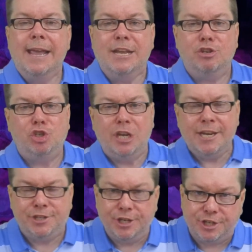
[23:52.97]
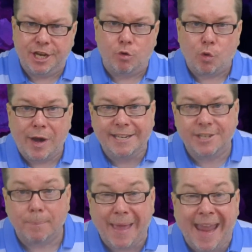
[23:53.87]
and Jesus can raise
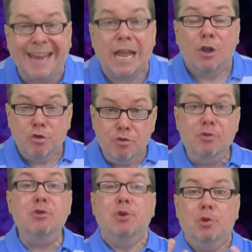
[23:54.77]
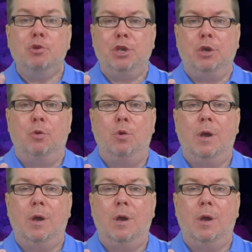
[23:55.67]
up a new you.